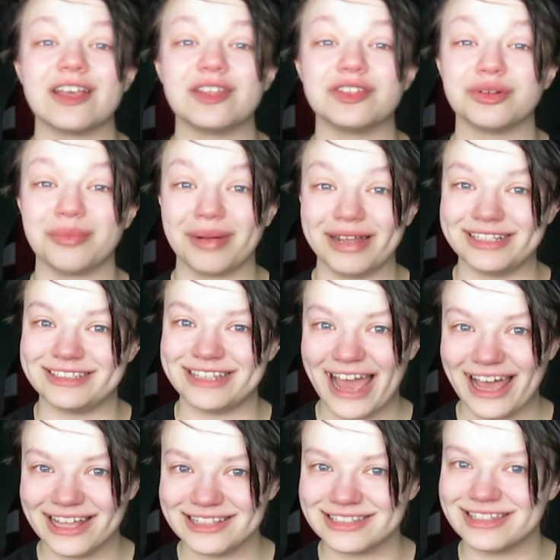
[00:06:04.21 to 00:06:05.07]
under my
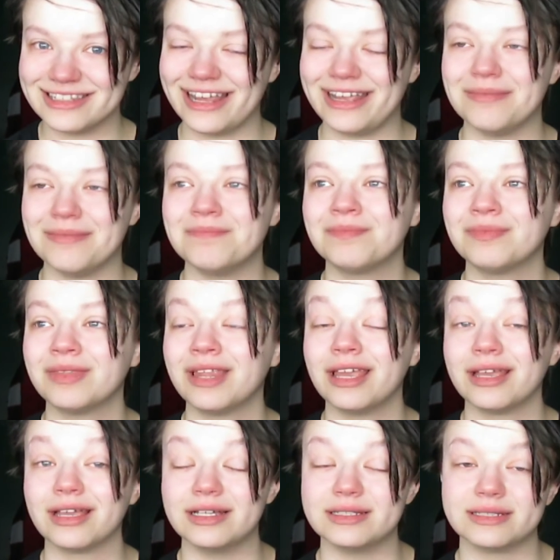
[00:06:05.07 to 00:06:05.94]
dad's name,
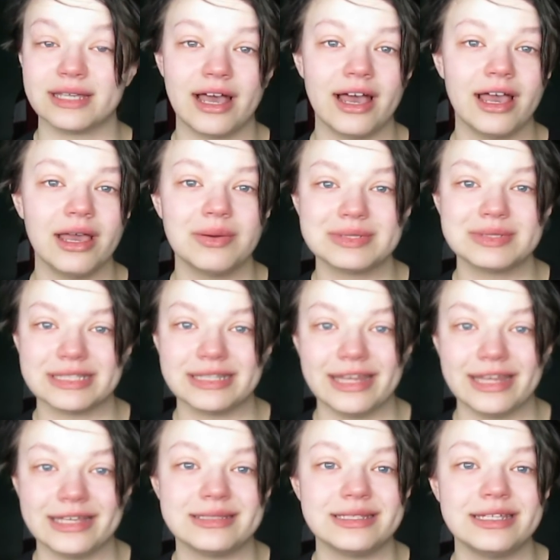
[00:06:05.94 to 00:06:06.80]
because I wasn't
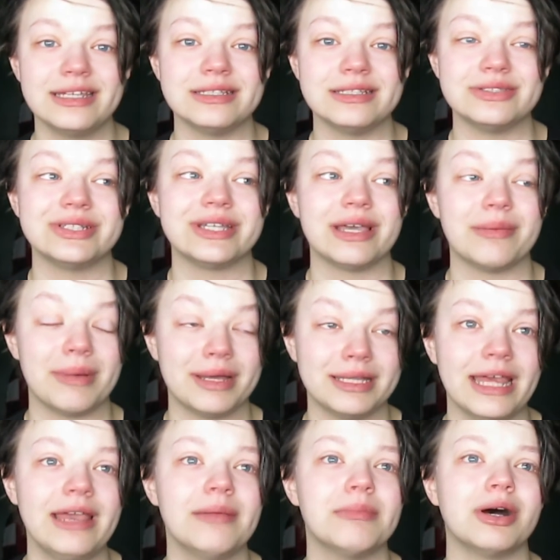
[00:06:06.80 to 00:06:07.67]
18 to get my
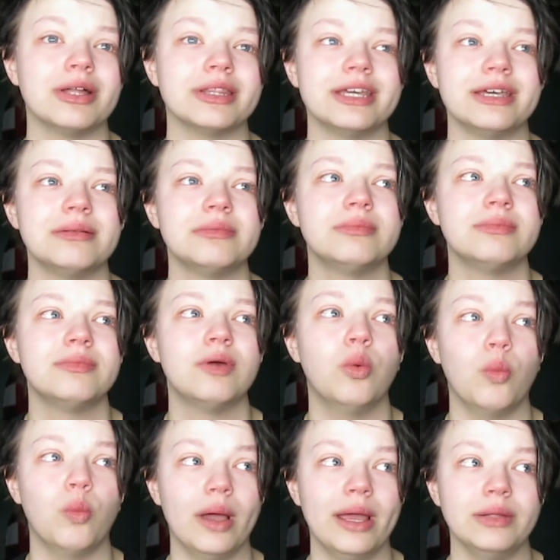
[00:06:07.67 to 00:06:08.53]
name on it
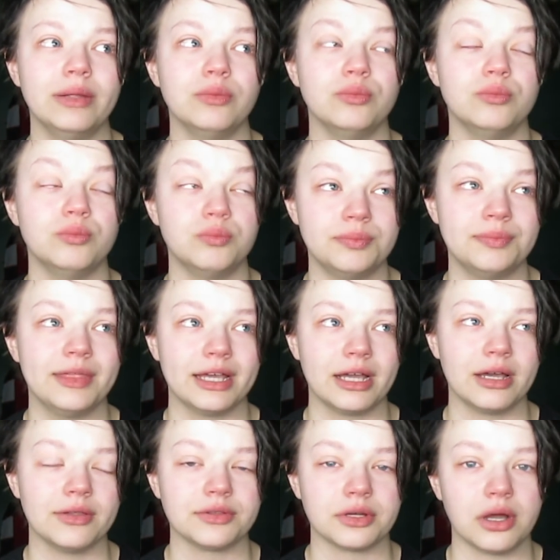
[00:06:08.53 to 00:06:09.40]
when they
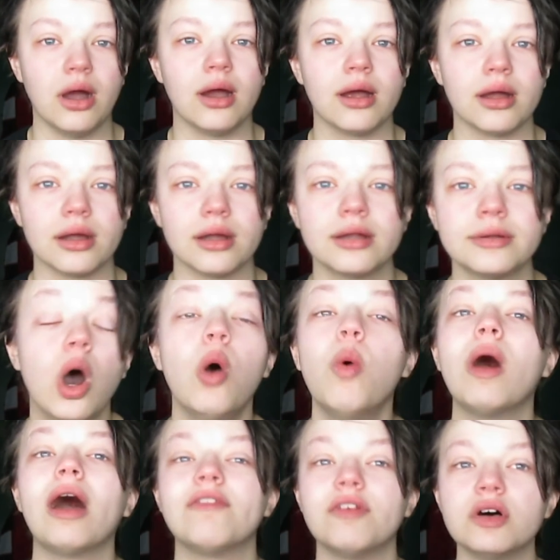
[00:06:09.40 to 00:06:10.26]
got the car.
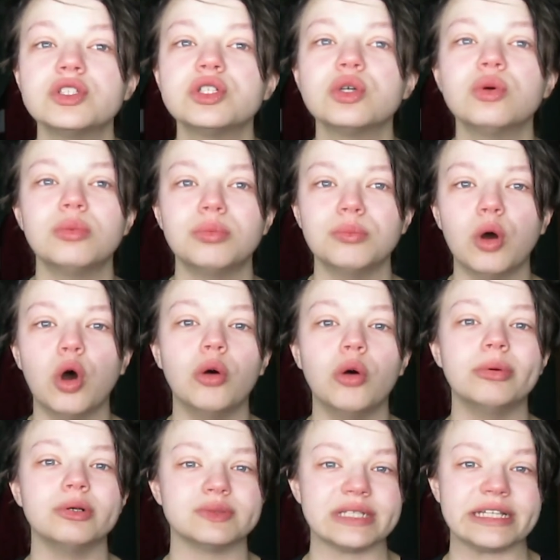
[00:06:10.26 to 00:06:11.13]
Oh, I've also
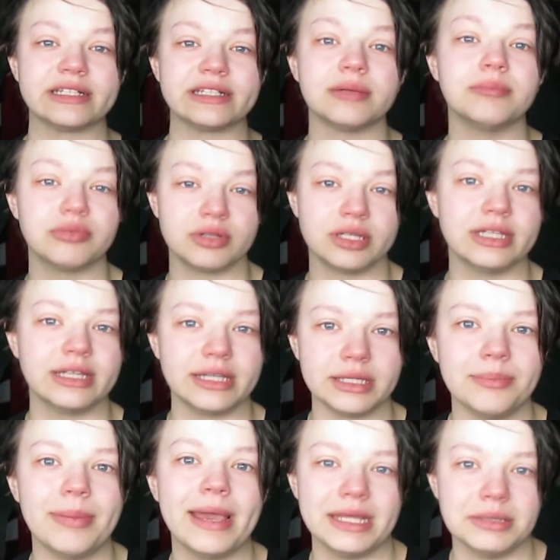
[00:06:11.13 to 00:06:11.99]
almost like
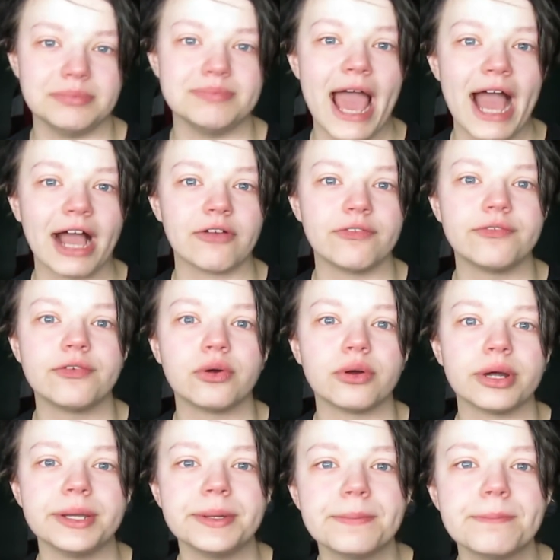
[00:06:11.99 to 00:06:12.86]
completely paid back
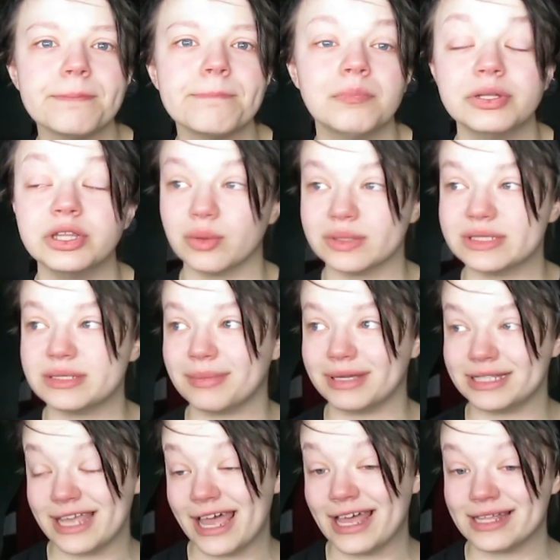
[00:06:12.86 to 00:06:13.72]
for it, but no, it's in
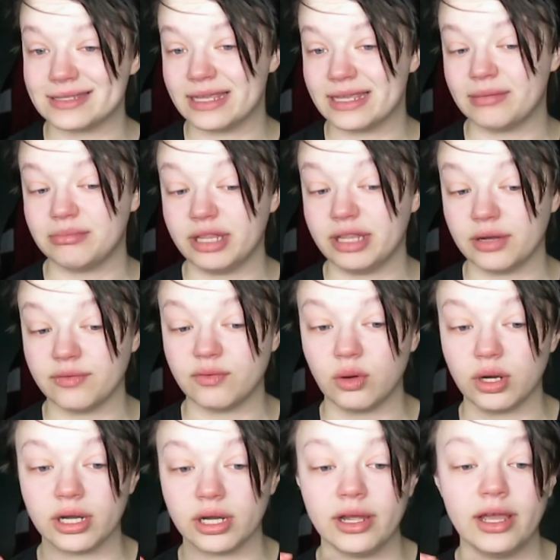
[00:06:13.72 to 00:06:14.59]
my dad's name,
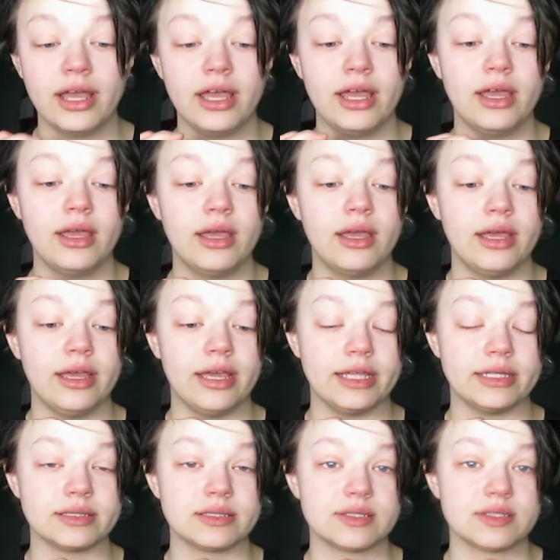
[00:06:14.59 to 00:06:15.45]
therefore
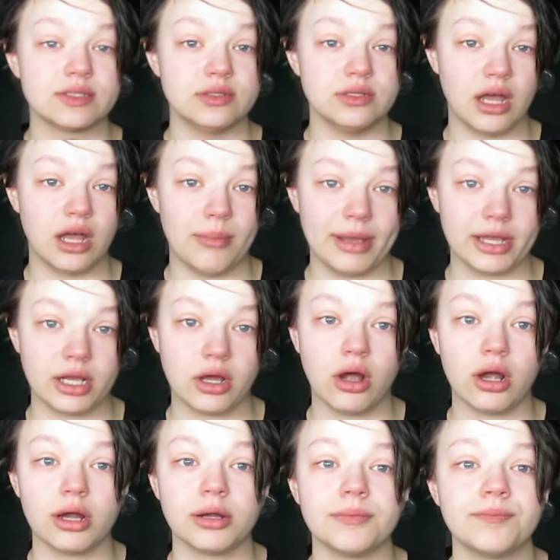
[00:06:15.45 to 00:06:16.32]
it's not my
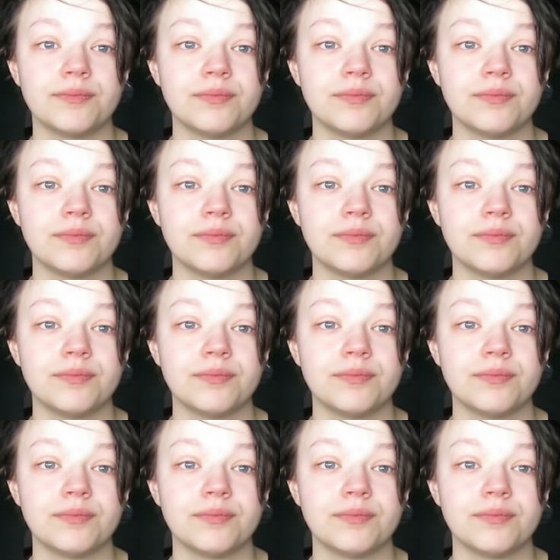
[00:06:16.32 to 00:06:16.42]
car.